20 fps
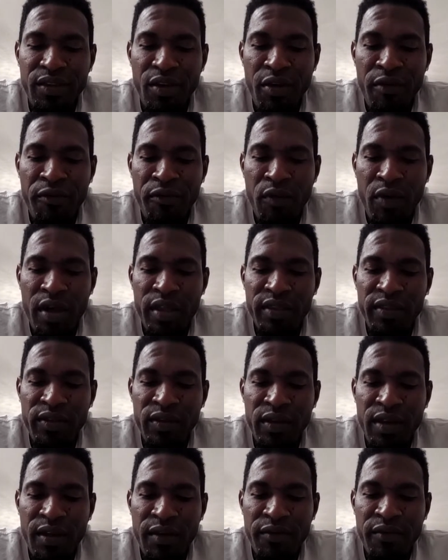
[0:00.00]
Tough one
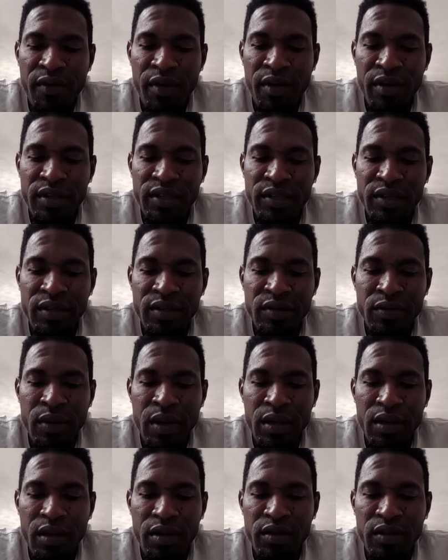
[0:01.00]
today for us to
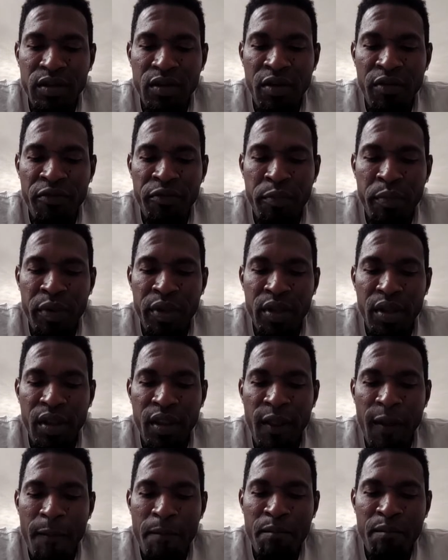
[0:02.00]
swallow. Tough
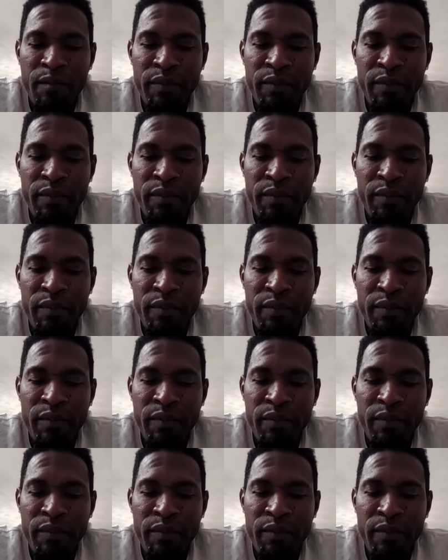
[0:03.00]
pill.